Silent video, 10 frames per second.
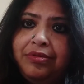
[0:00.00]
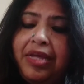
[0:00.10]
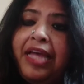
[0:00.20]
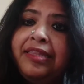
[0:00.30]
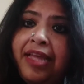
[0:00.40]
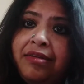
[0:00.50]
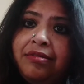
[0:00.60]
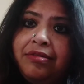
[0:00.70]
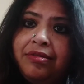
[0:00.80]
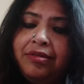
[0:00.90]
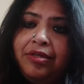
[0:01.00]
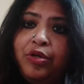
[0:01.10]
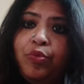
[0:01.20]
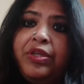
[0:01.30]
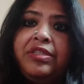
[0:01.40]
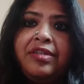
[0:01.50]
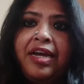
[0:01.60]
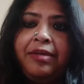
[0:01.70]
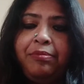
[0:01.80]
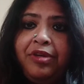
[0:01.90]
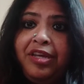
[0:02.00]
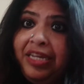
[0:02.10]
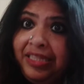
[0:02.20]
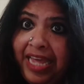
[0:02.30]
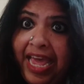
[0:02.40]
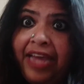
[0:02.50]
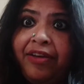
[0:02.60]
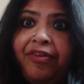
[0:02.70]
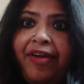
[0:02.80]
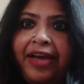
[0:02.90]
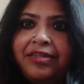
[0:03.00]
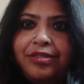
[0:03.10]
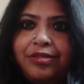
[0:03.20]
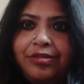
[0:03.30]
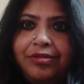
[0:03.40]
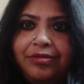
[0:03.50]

And then, with time, the egg cracks.